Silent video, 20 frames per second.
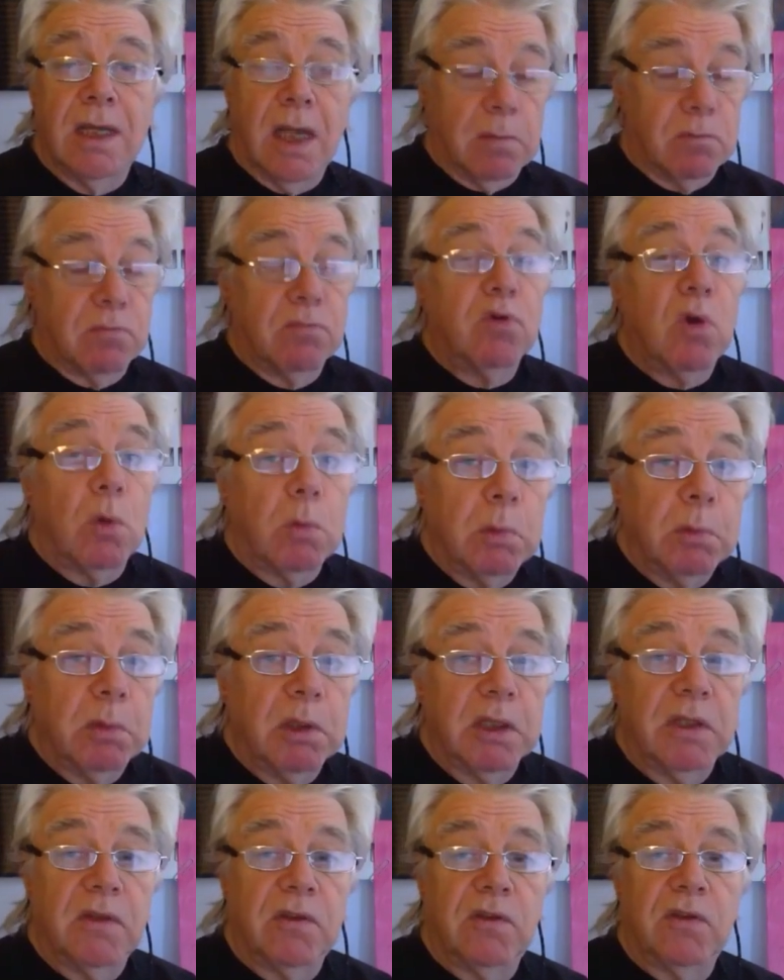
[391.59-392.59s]
and
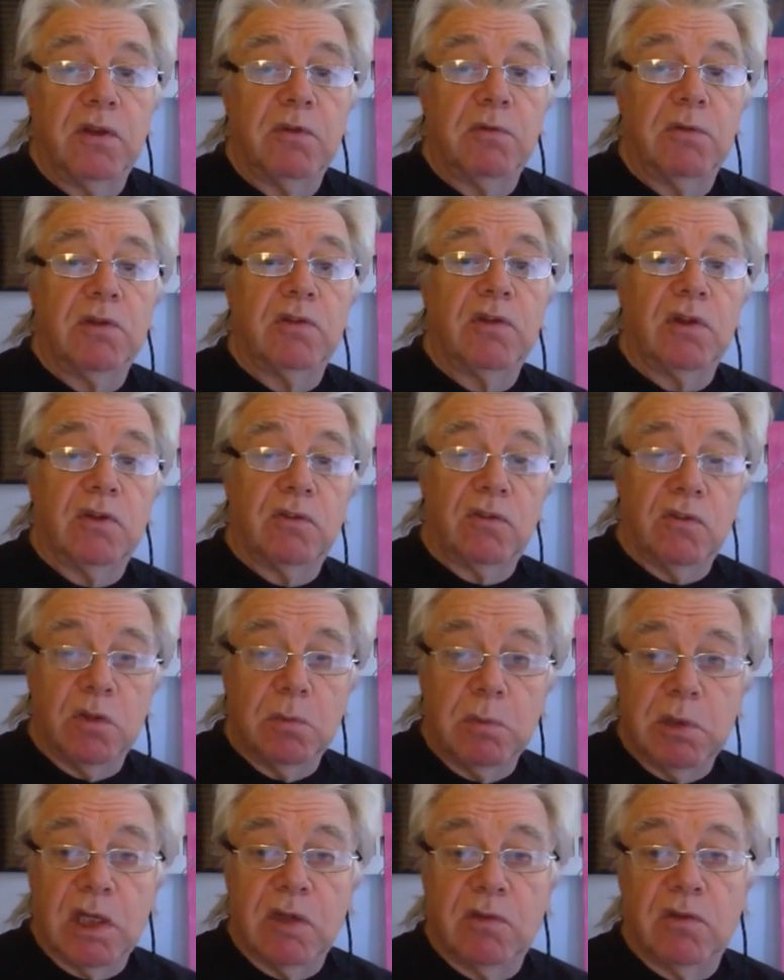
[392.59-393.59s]
probably the theory test too,
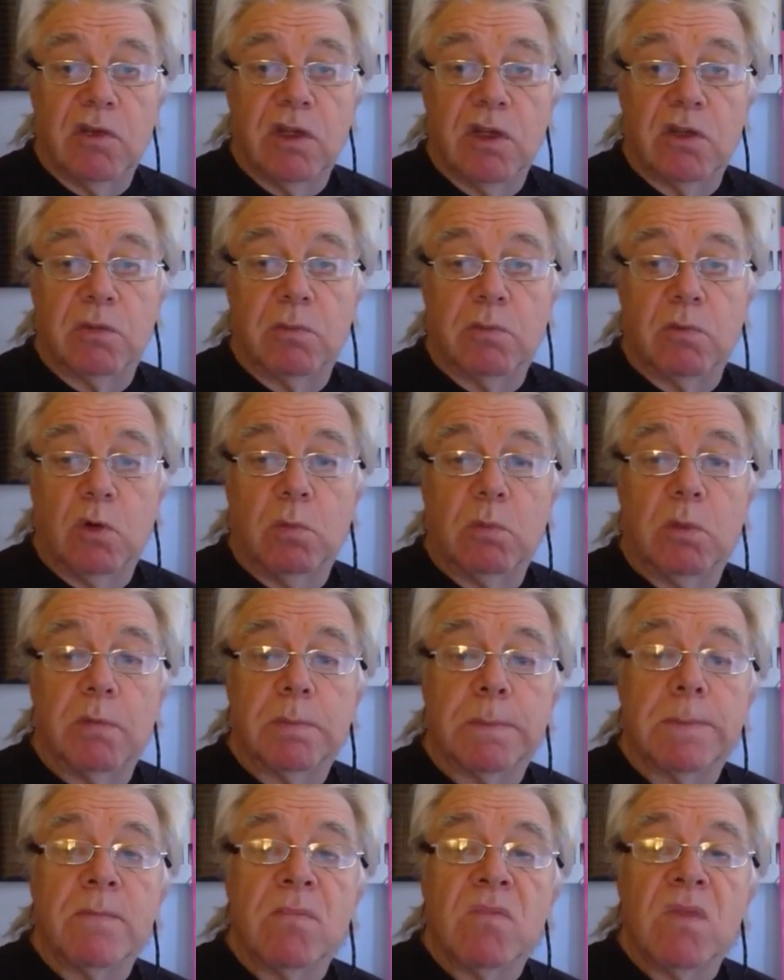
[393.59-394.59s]
but that's another problem.